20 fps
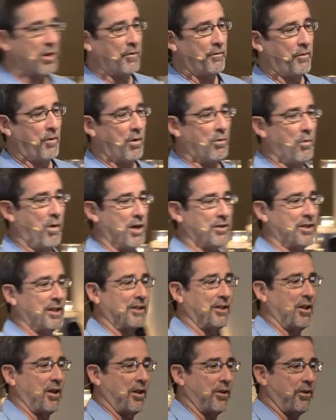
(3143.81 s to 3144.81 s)
at Fort
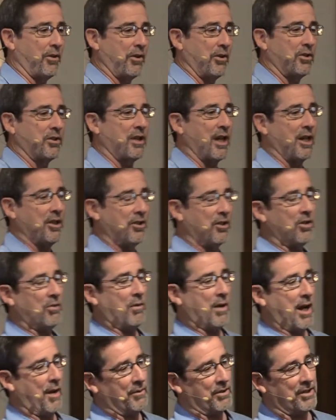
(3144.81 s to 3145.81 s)
Washington on Thursday, do you know
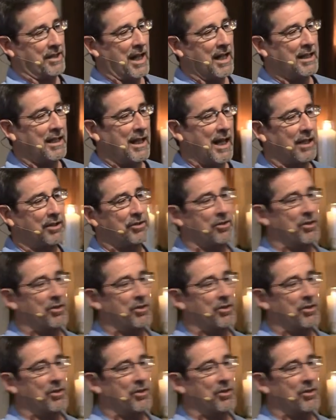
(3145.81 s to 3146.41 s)
what I was standing next